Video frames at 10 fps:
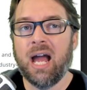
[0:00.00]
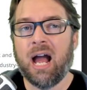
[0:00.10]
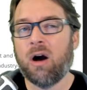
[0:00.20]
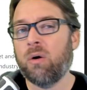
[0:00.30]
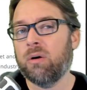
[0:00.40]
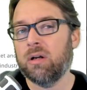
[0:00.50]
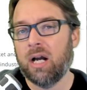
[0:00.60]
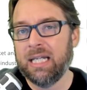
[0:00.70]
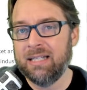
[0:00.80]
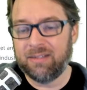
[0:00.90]
how
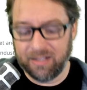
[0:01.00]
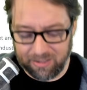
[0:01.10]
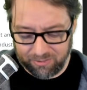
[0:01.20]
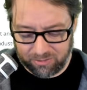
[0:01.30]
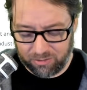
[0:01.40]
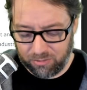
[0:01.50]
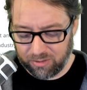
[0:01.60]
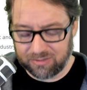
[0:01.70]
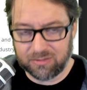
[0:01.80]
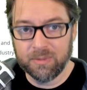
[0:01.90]
easy it is to do
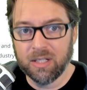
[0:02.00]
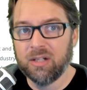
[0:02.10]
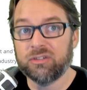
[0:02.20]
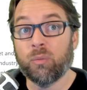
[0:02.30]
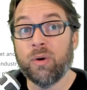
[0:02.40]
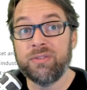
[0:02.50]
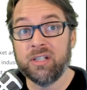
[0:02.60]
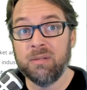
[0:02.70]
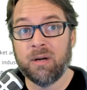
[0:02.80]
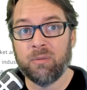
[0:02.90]
this. So one
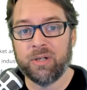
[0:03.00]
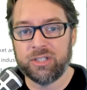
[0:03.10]
thing you might want to